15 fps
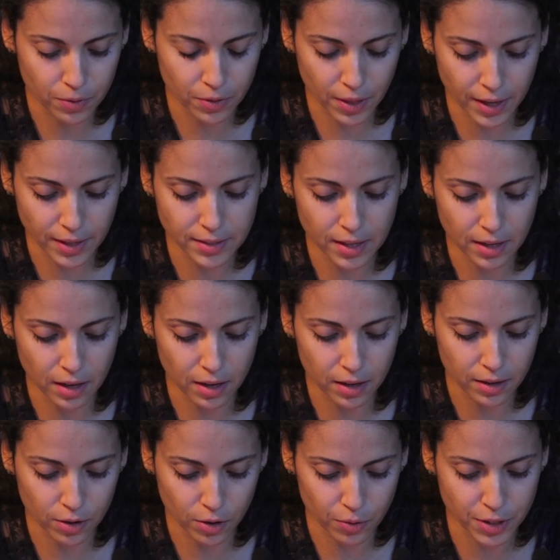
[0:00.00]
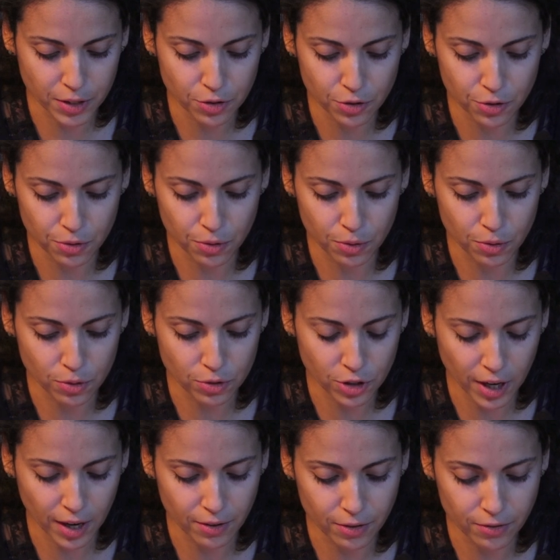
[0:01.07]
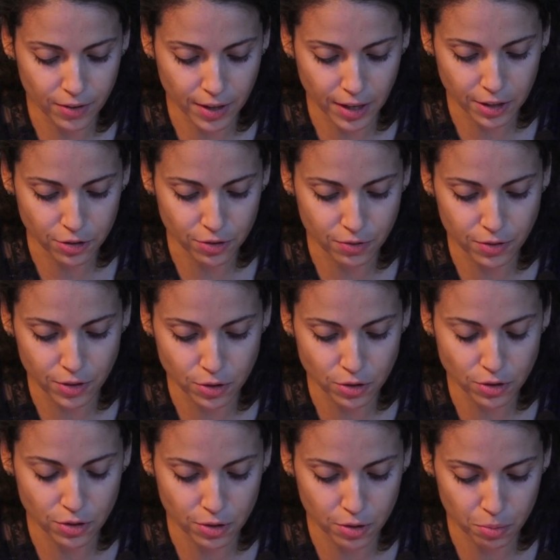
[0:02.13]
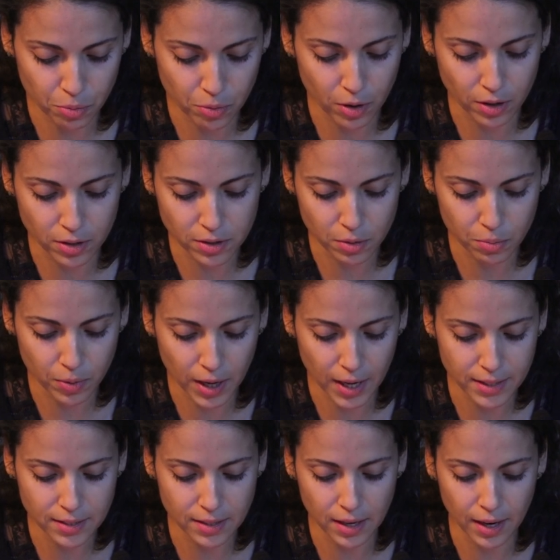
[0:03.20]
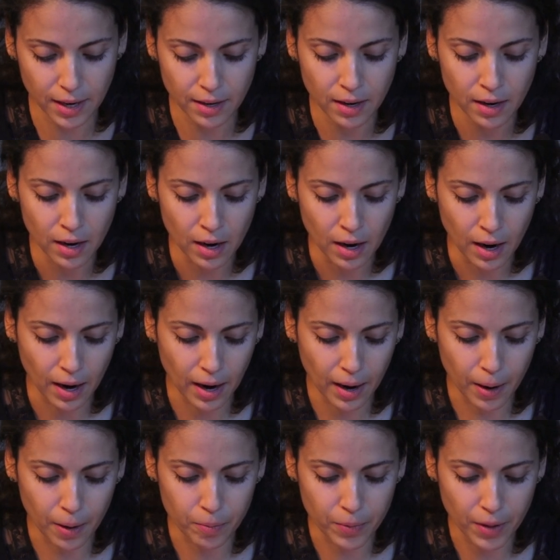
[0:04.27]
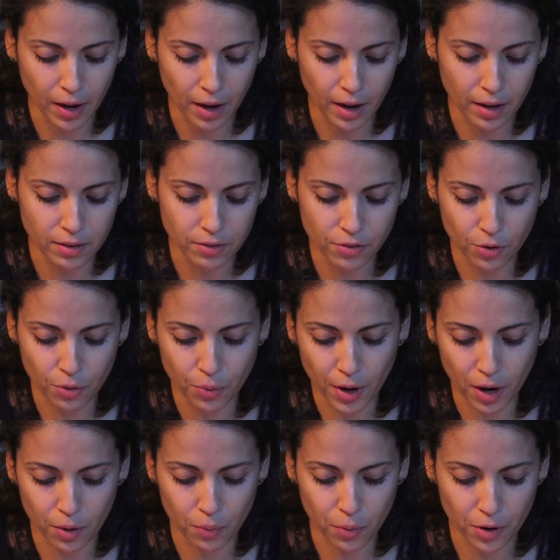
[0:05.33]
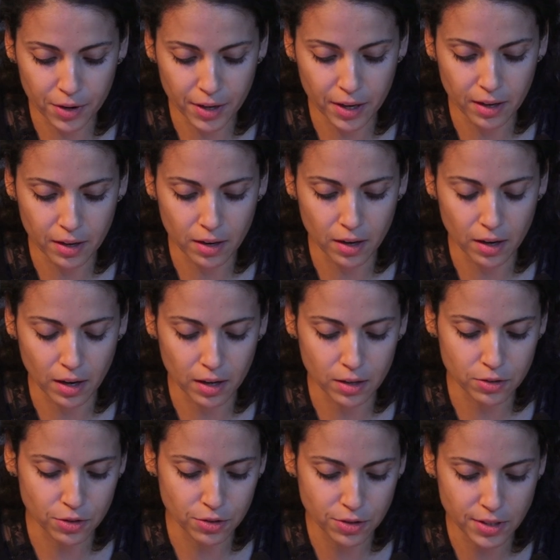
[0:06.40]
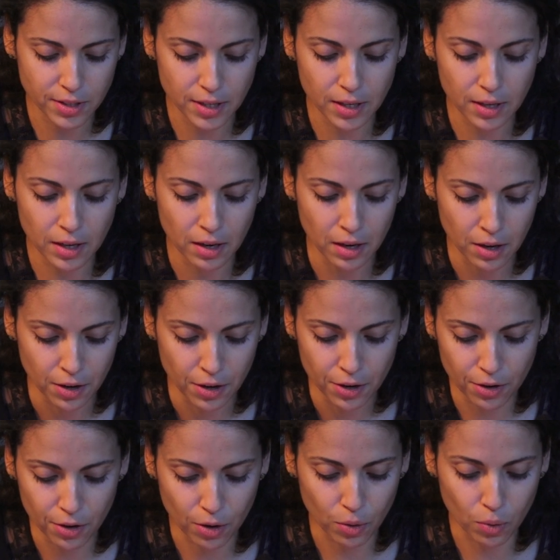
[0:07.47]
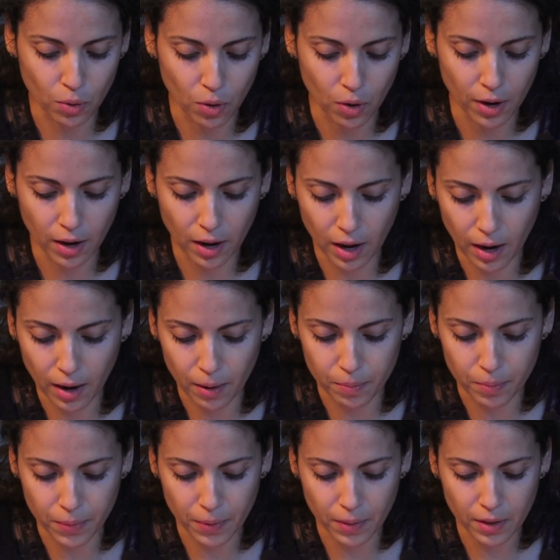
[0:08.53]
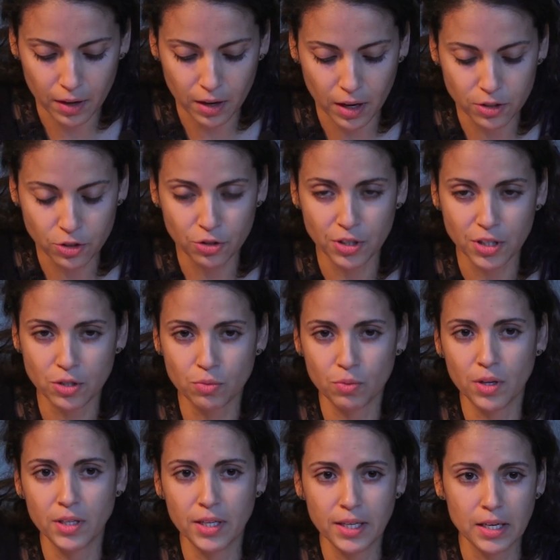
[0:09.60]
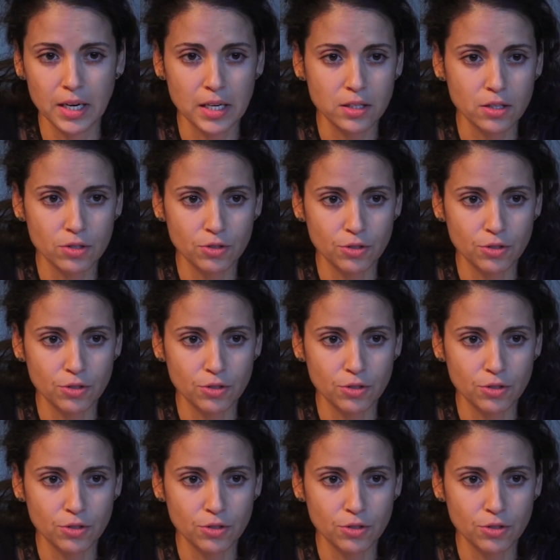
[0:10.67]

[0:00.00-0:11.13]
things that are going to channel financial flows to the supply side. And so we are working to see, you know, countries' willingness